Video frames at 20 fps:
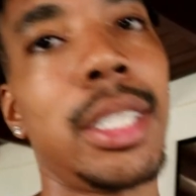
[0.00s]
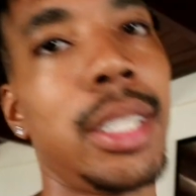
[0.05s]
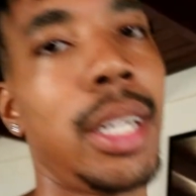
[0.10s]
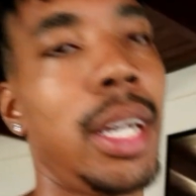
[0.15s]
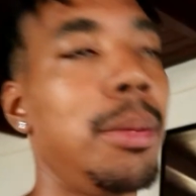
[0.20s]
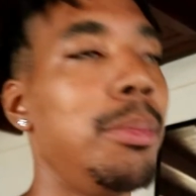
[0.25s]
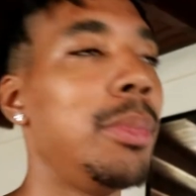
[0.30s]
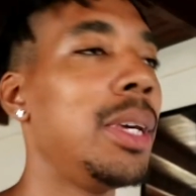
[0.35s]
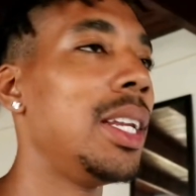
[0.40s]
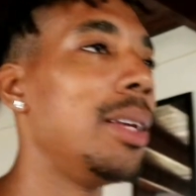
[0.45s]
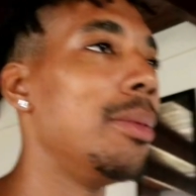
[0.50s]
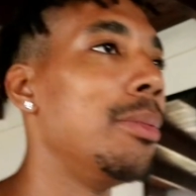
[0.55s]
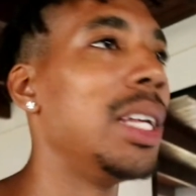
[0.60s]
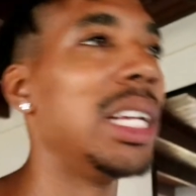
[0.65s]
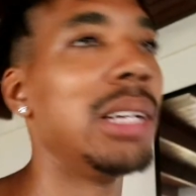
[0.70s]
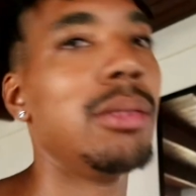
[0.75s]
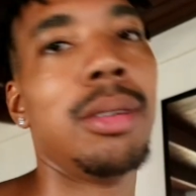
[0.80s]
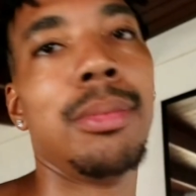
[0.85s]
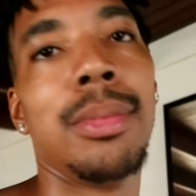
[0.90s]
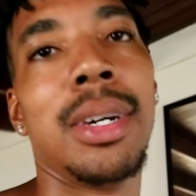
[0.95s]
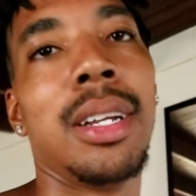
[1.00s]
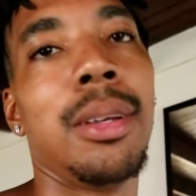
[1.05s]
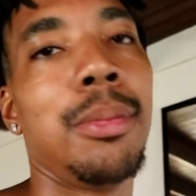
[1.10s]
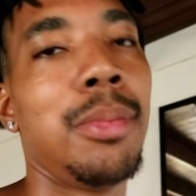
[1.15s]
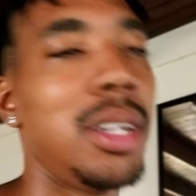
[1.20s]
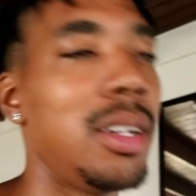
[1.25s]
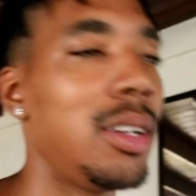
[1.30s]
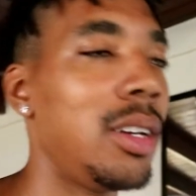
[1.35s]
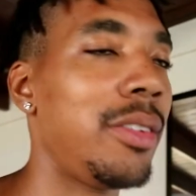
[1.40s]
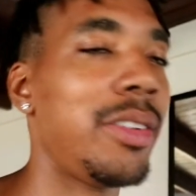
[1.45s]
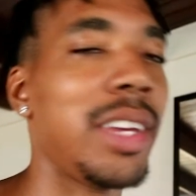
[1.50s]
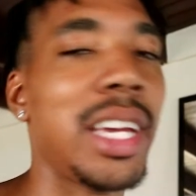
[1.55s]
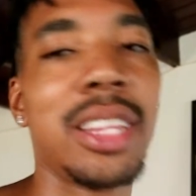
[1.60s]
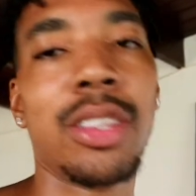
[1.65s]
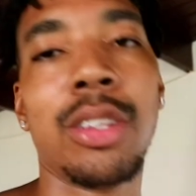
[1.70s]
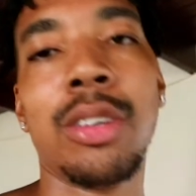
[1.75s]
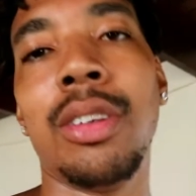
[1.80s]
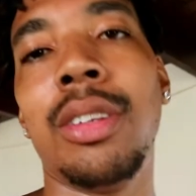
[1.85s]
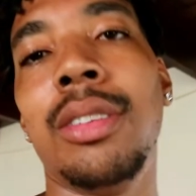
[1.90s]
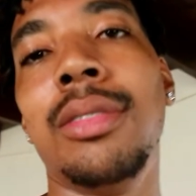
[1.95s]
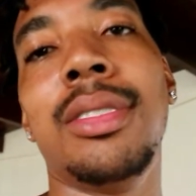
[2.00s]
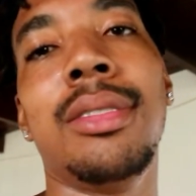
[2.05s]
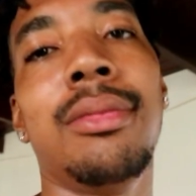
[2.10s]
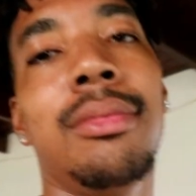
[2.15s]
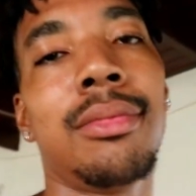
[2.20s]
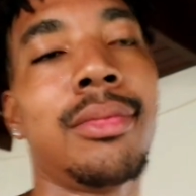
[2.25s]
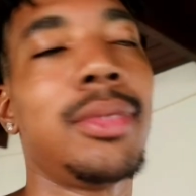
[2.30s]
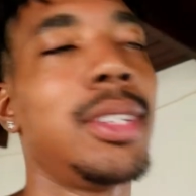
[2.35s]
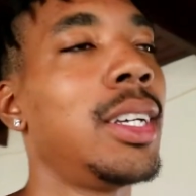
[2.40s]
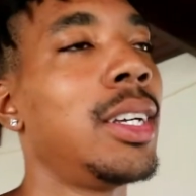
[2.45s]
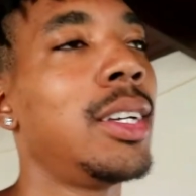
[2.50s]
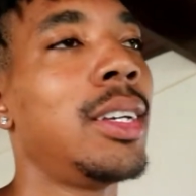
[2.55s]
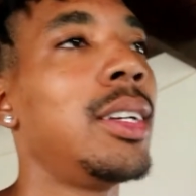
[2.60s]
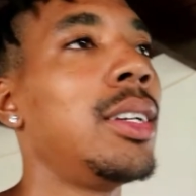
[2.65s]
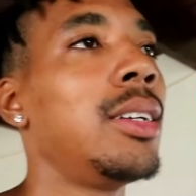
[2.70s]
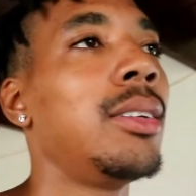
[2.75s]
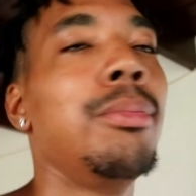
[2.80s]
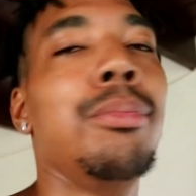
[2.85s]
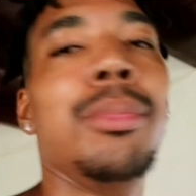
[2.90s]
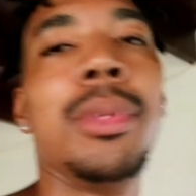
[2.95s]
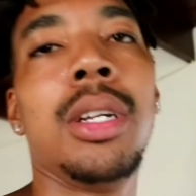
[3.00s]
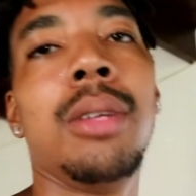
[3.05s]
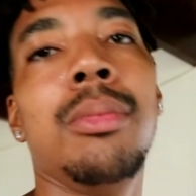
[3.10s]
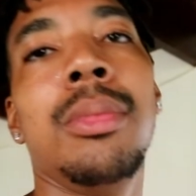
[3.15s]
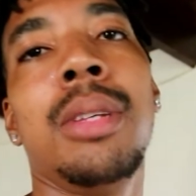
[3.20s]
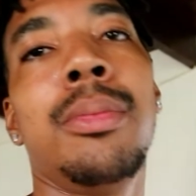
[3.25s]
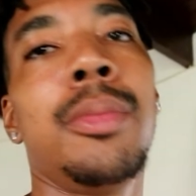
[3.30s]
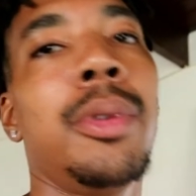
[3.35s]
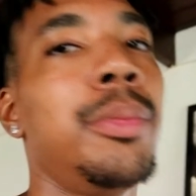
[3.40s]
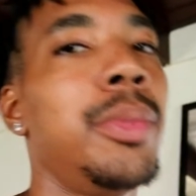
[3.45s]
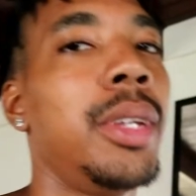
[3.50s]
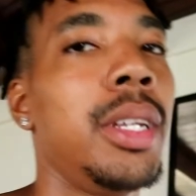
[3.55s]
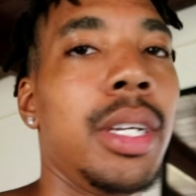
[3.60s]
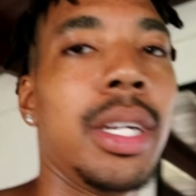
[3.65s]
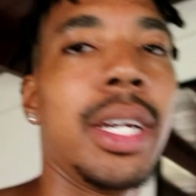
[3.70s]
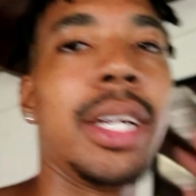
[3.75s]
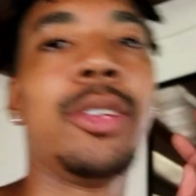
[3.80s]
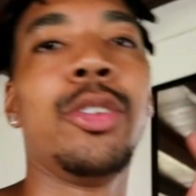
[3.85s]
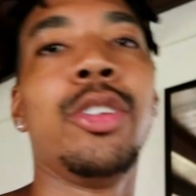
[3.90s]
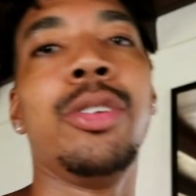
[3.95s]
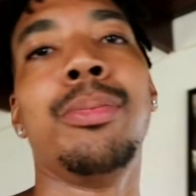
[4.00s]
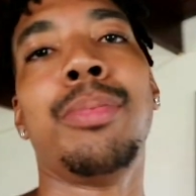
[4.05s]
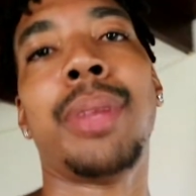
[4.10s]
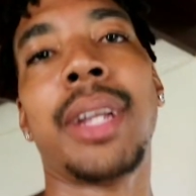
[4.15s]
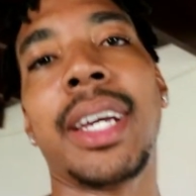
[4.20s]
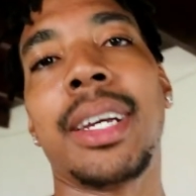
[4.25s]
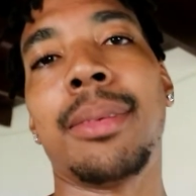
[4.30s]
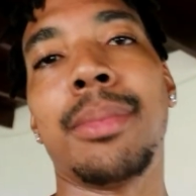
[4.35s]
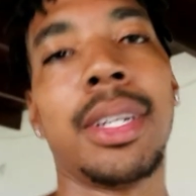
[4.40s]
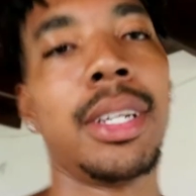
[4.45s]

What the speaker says: a minute minimum, man. A minute, if you ain't doing minute minimum, then you ain't doing plank, man.